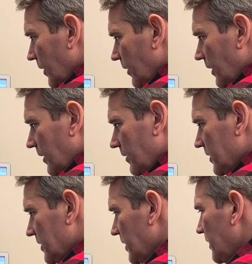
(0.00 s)
Like, let's
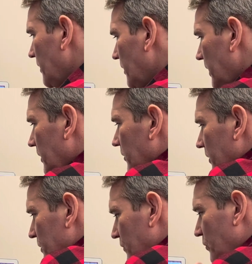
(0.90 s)
say our angle here
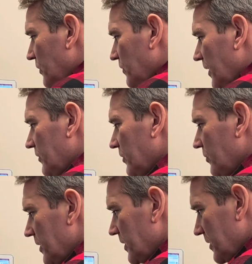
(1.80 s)
is 45
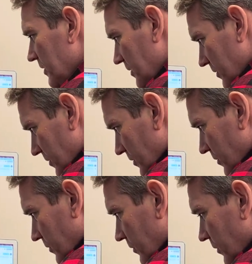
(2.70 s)
degrees.
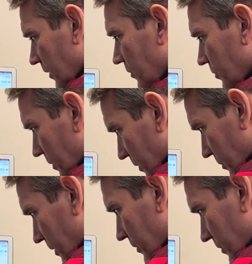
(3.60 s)
No,
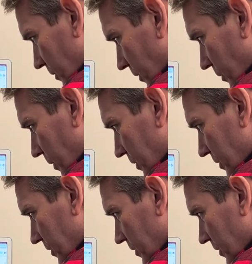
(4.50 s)
almost.